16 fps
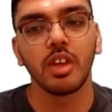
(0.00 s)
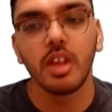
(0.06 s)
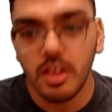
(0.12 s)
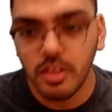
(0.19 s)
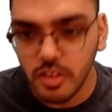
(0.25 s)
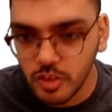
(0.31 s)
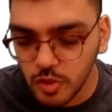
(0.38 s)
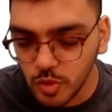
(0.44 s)

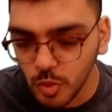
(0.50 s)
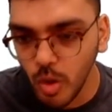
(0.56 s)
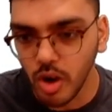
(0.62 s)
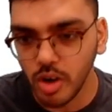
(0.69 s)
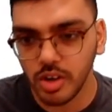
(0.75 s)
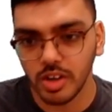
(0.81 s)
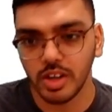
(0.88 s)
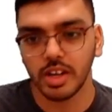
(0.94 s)
the
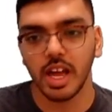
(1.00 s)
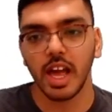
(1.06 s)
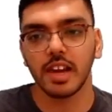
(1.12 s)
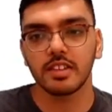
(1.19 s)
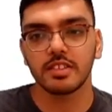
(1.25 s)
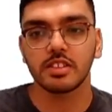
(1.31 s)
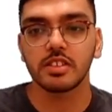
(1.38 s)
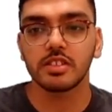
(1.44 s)
SWOT
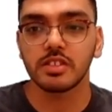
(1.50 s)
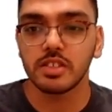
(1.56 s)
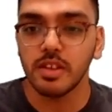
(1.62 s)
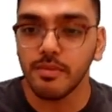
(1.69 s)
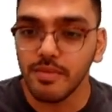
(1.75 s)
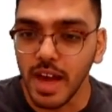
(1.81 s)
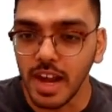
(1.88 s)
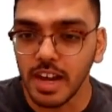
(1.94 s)
analysis, the
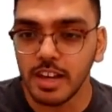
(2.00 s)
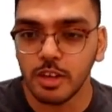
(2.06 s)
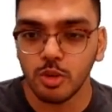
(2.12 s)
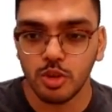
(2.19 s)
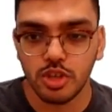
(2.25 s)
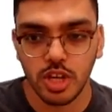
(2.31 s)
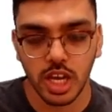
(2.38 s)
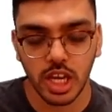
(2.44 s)
value
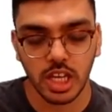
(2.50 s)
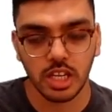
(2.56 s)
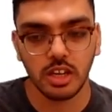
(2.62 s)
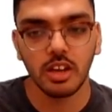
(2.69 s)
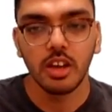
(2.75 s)
chain.